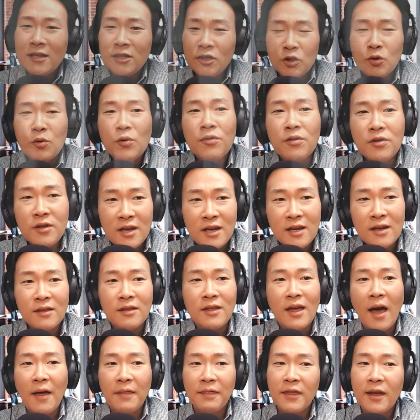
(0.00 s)
you think
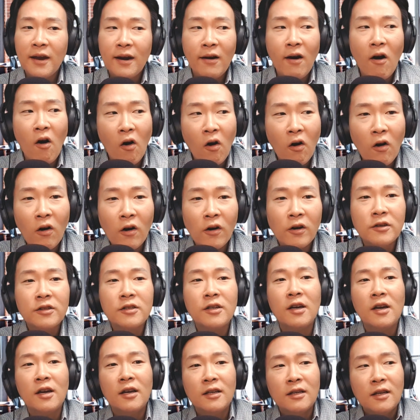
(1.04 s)
that they aren't
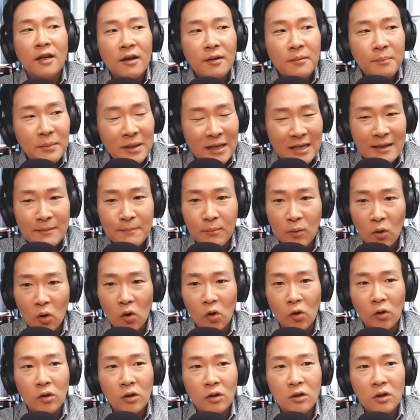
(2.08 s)

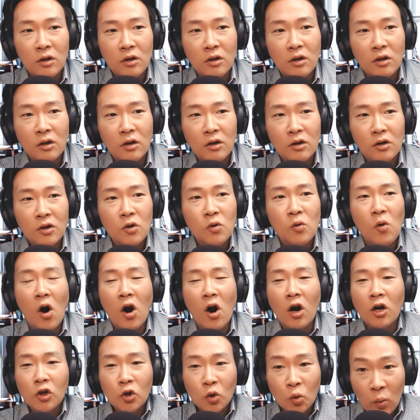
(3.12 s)
people who
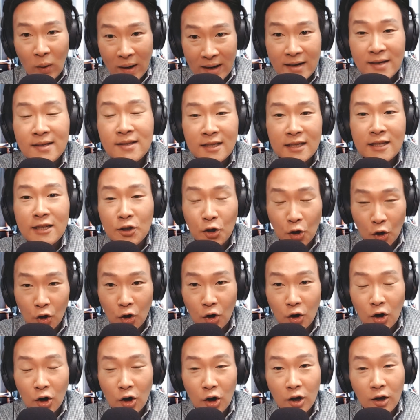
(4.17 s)
are
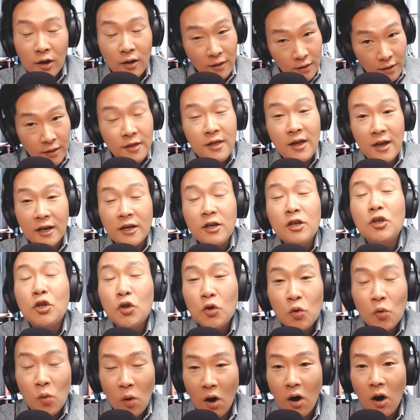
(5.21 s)
crazier than
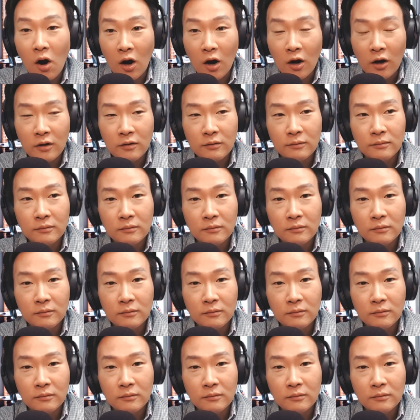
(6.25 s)
you are?